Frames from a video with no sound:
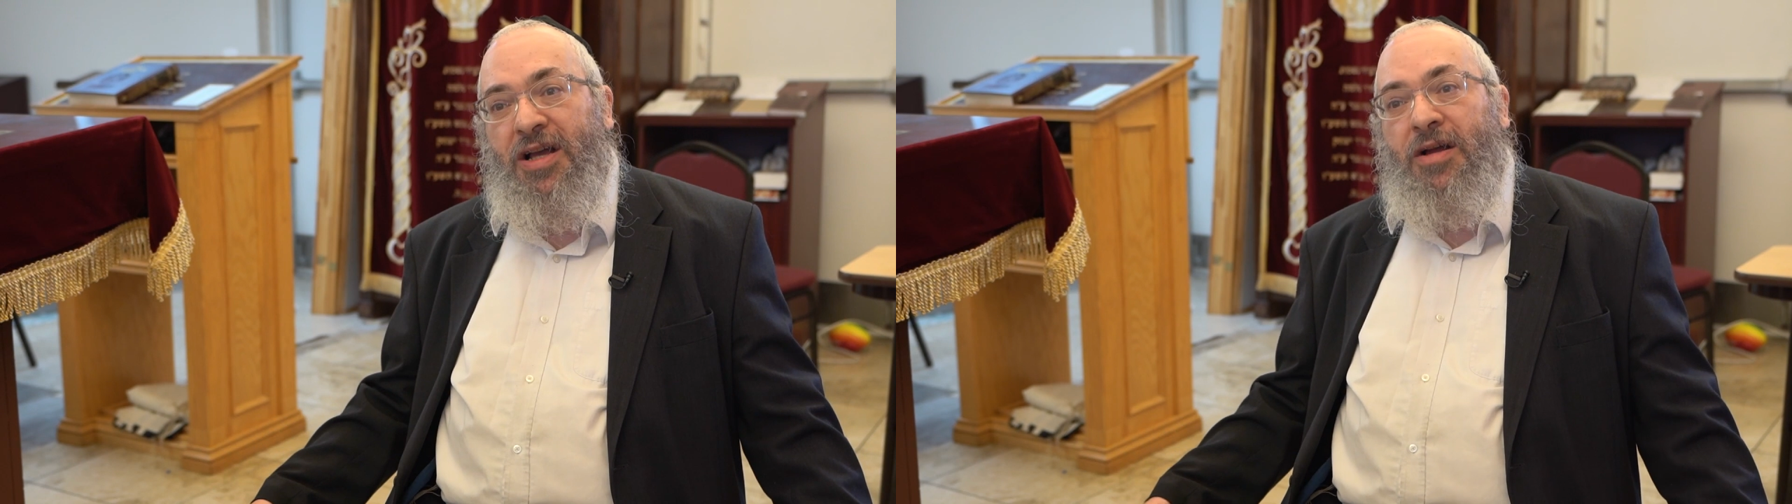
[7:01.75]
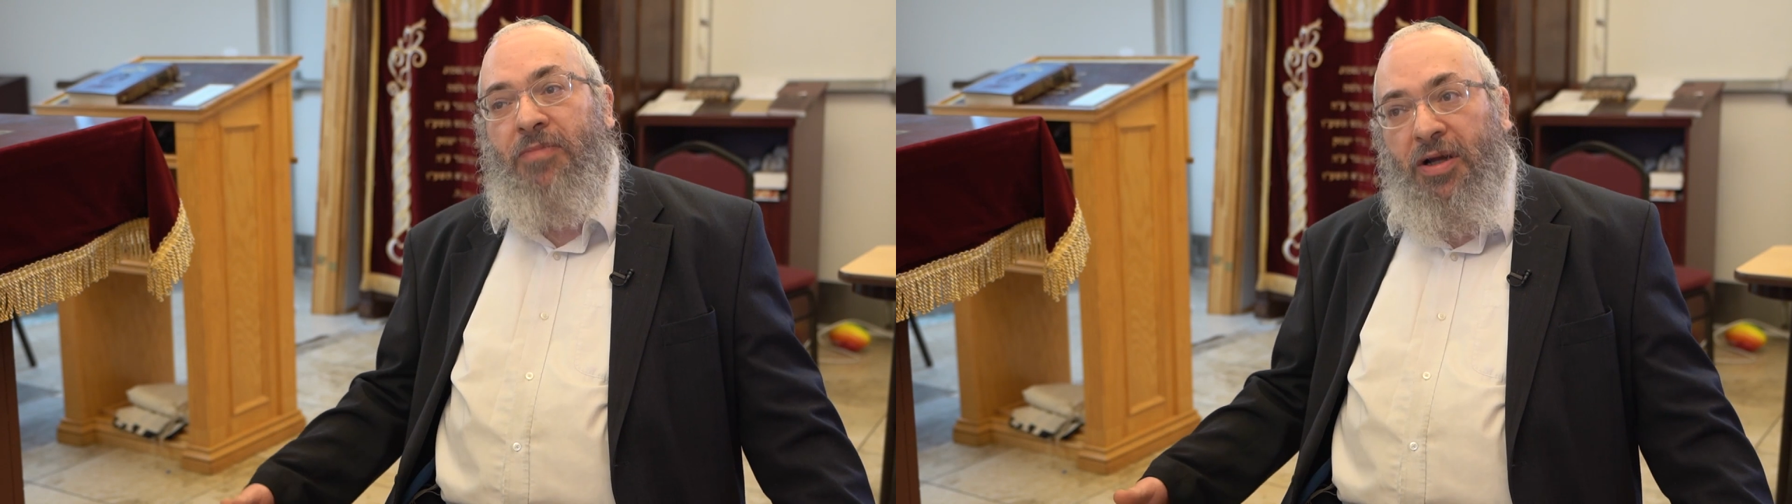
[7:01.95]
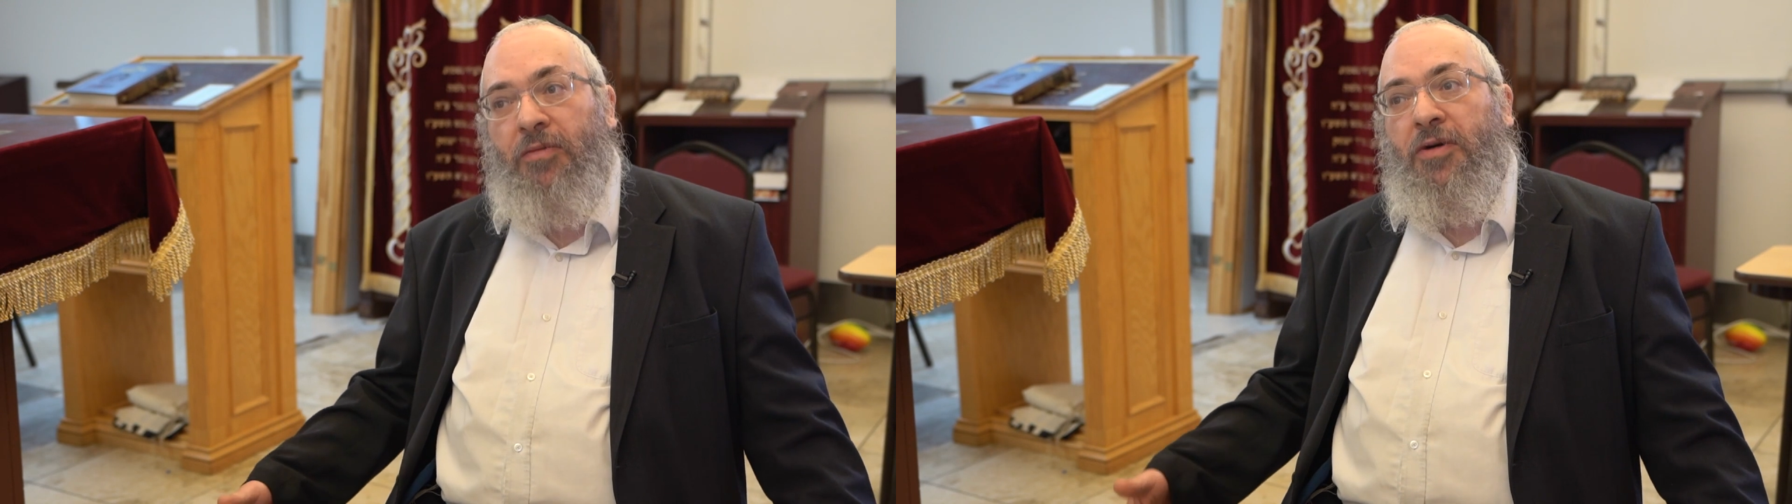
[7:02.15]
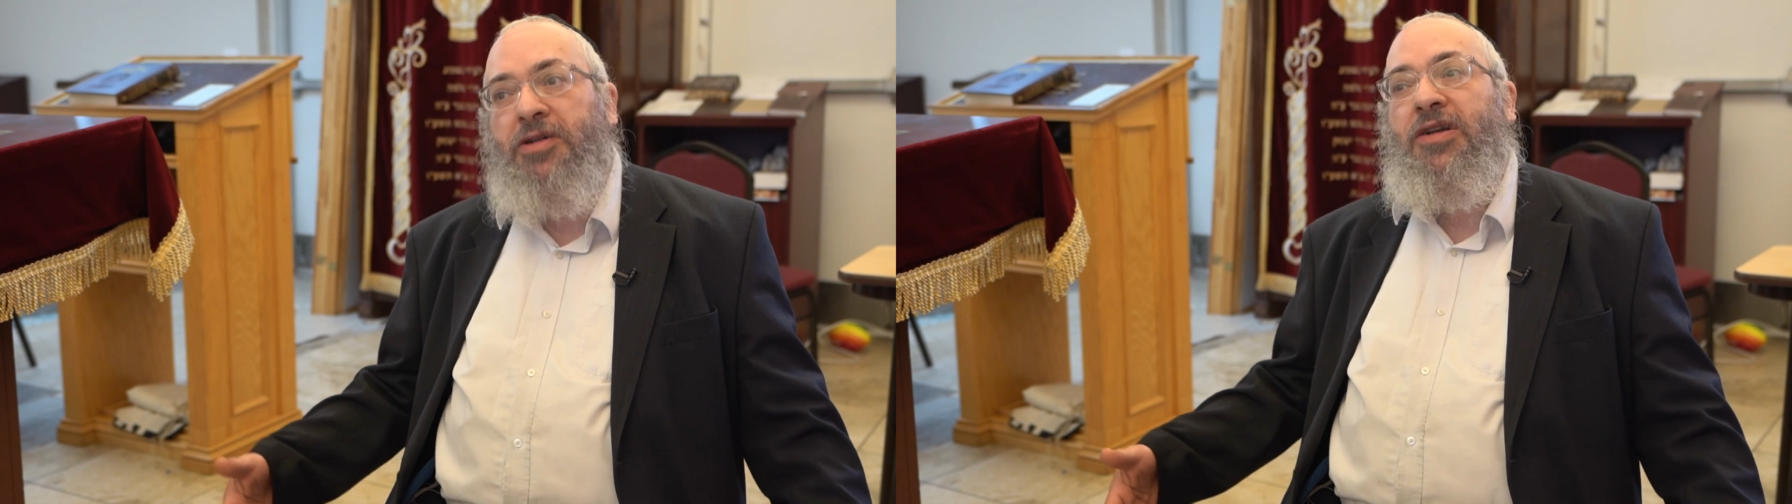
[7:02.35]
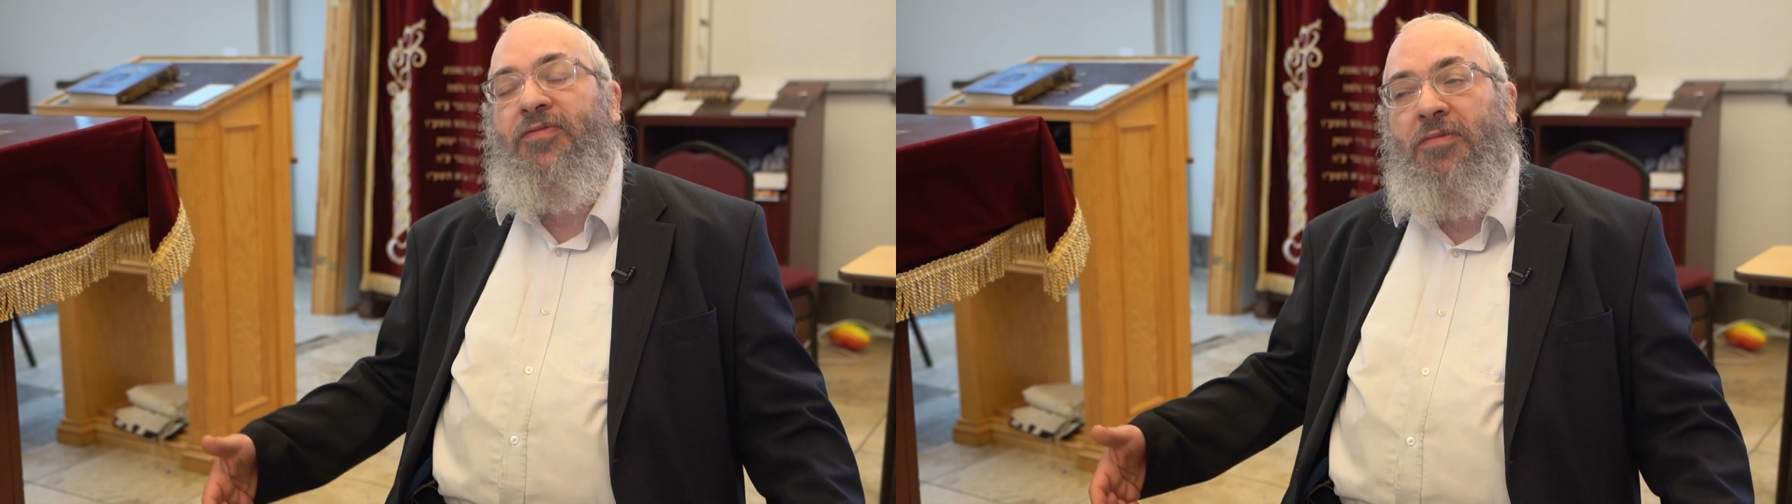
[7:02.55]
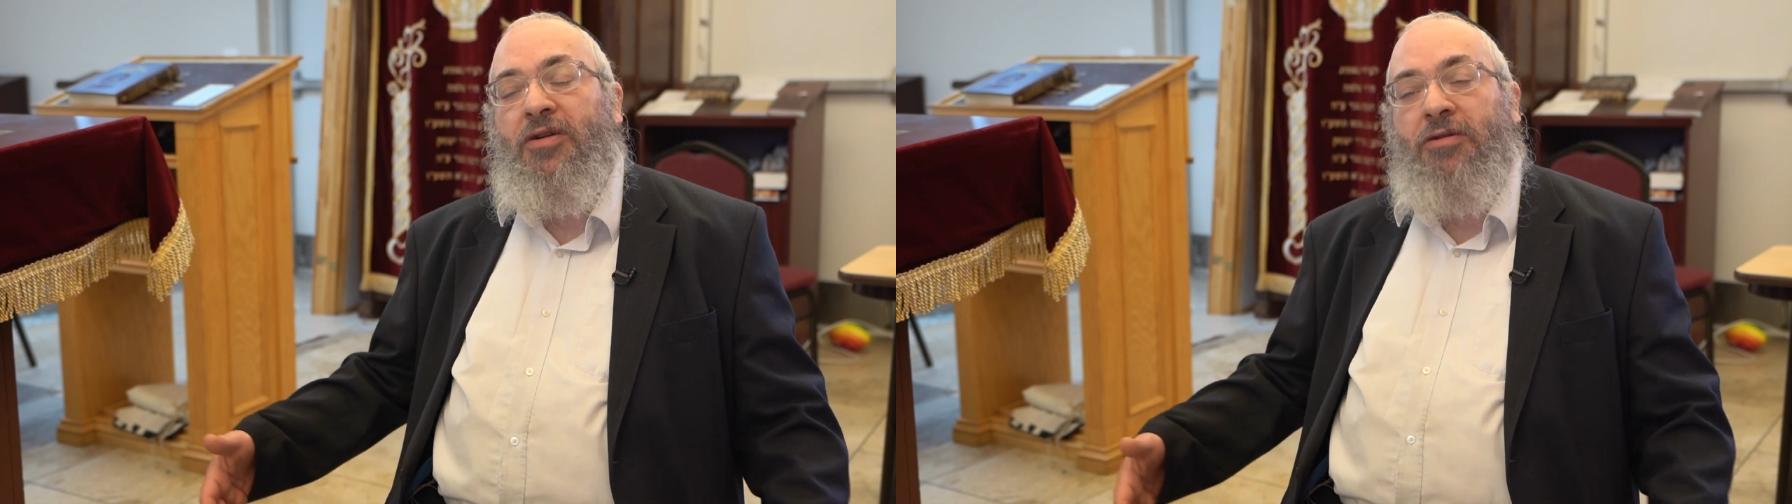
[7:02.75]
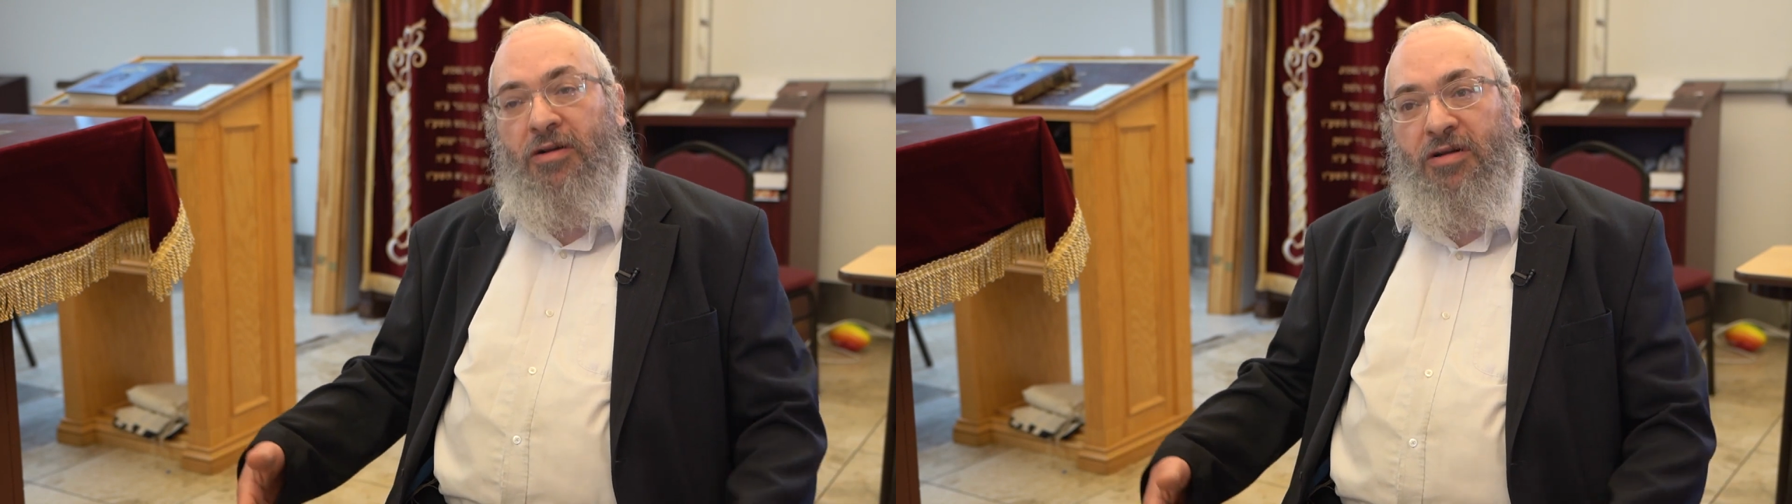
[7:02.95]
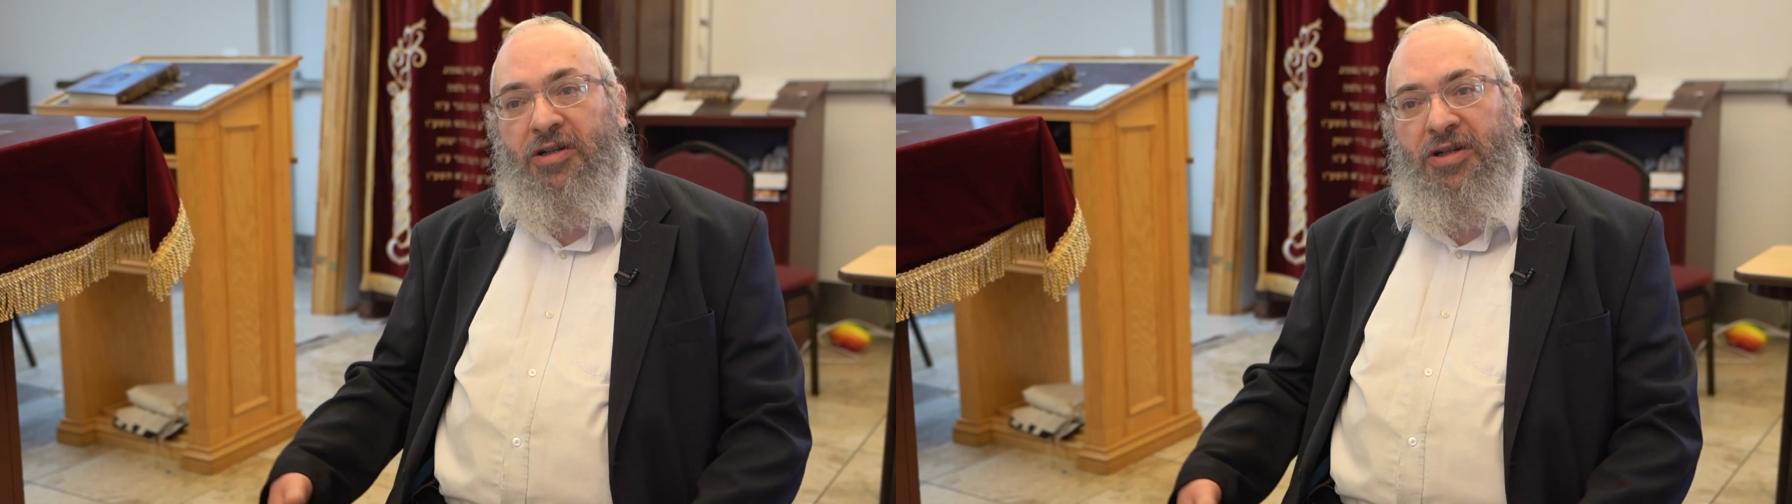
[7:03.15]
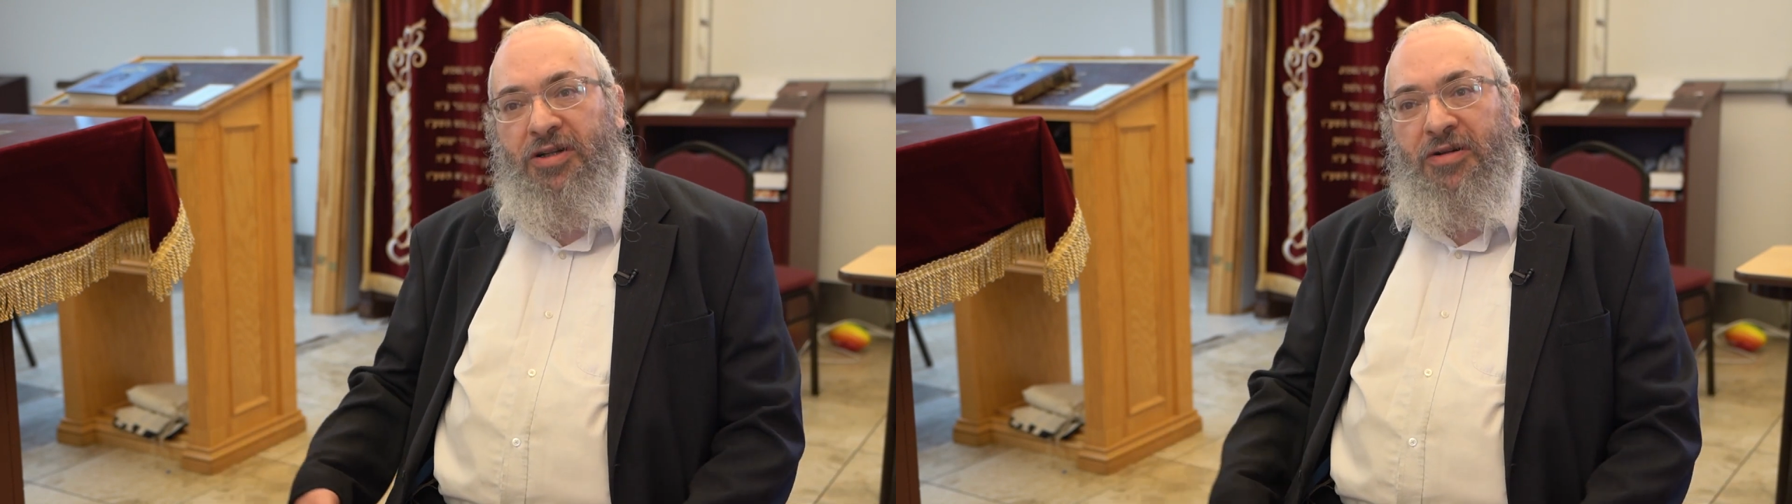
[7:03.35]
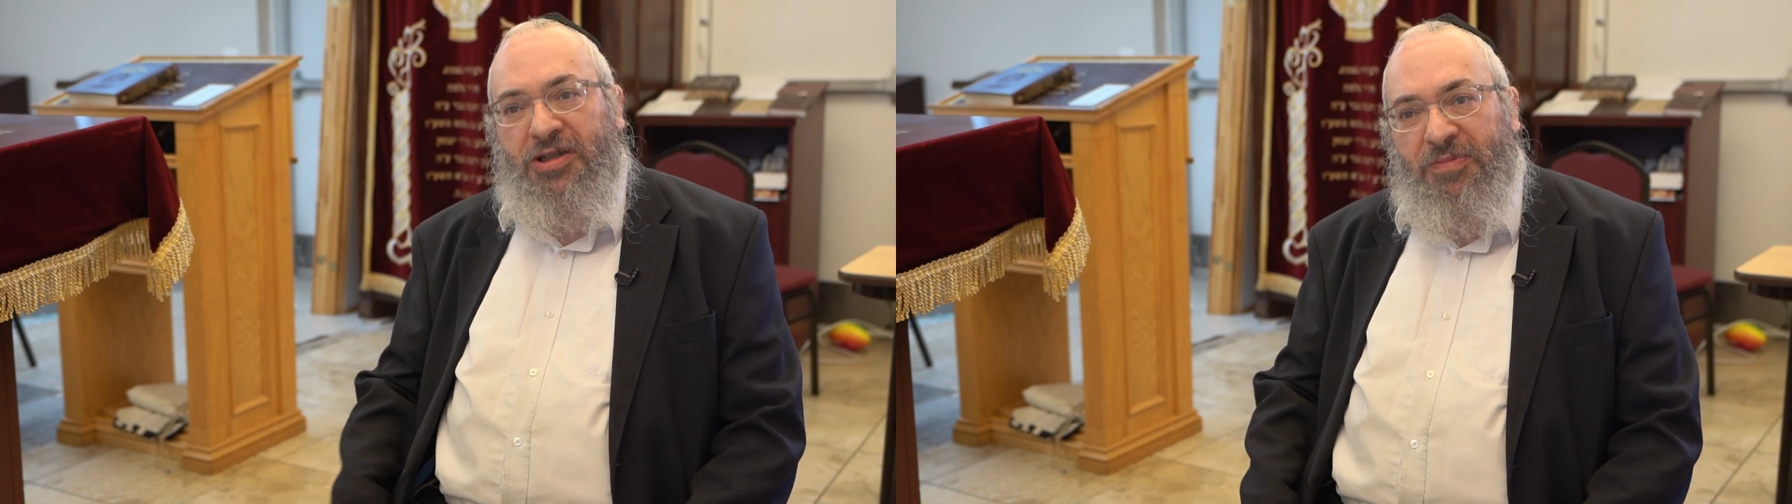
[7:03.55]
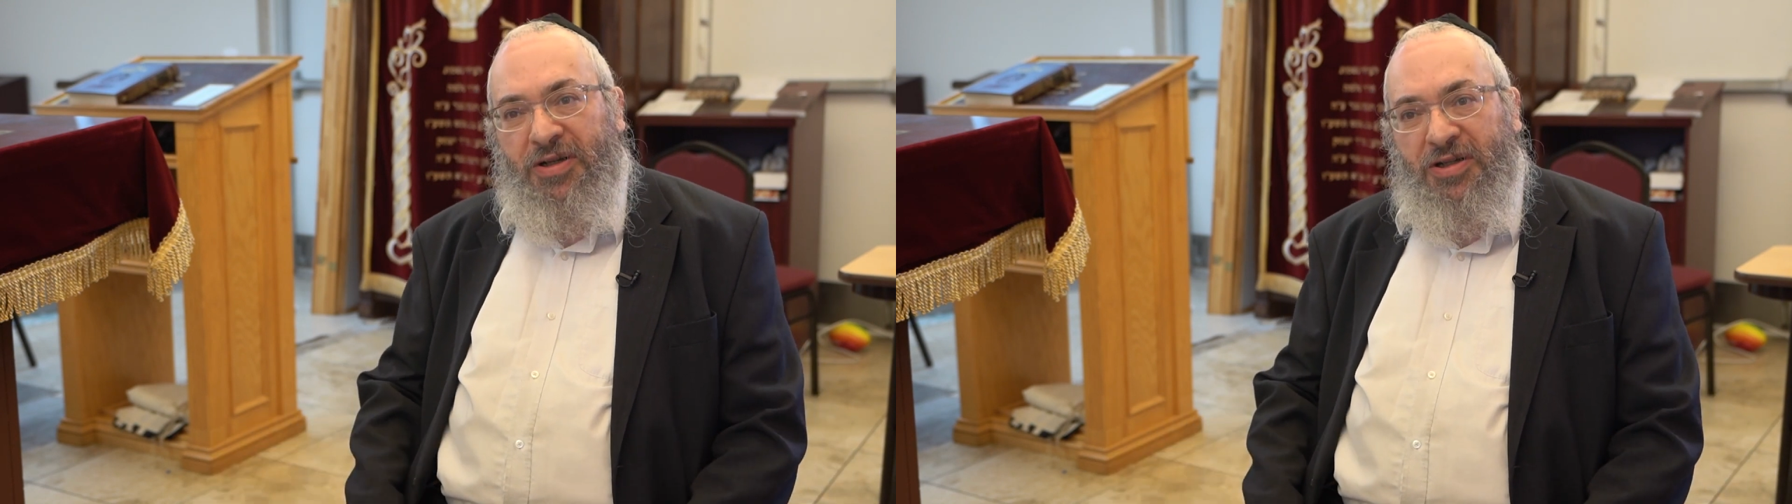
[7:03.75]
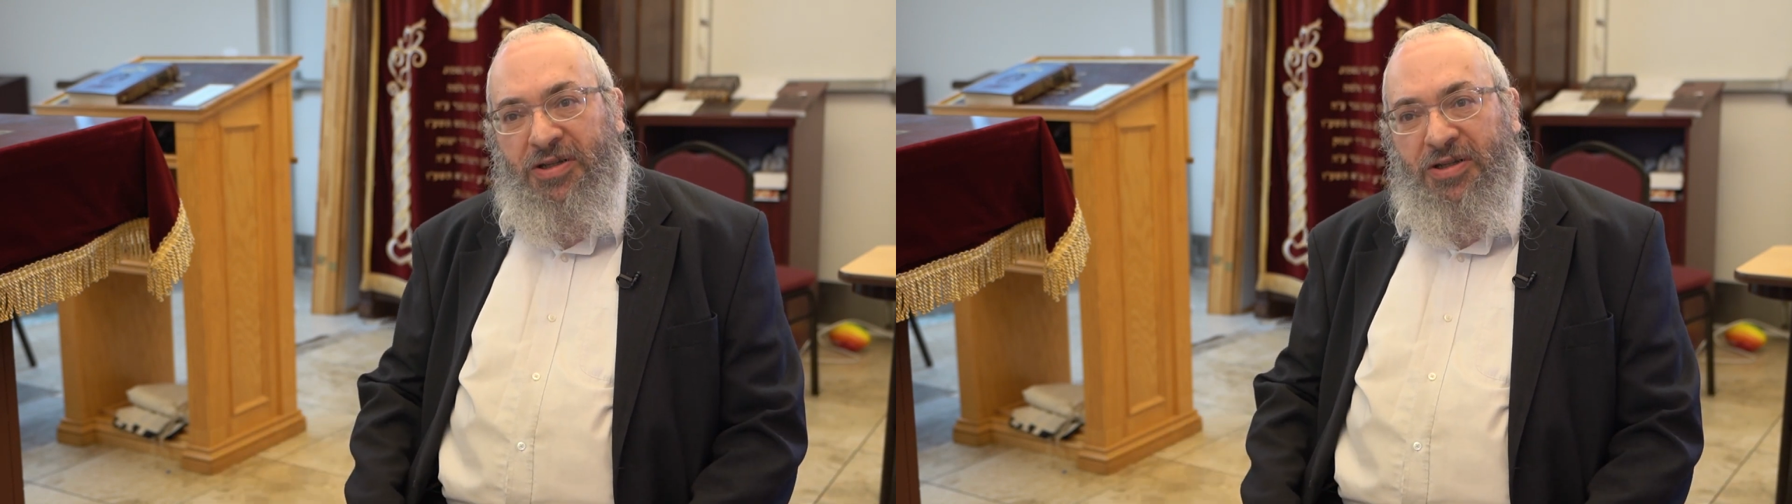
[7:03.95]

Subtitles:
but he wanted from a godel smicha,